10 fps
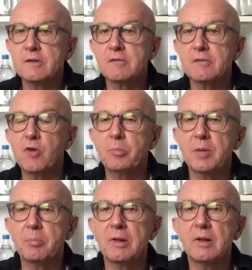for
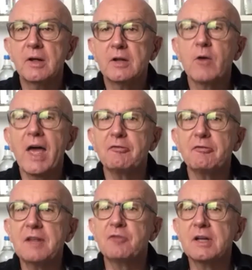people to have
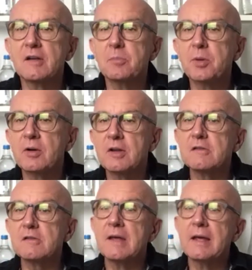different experiences.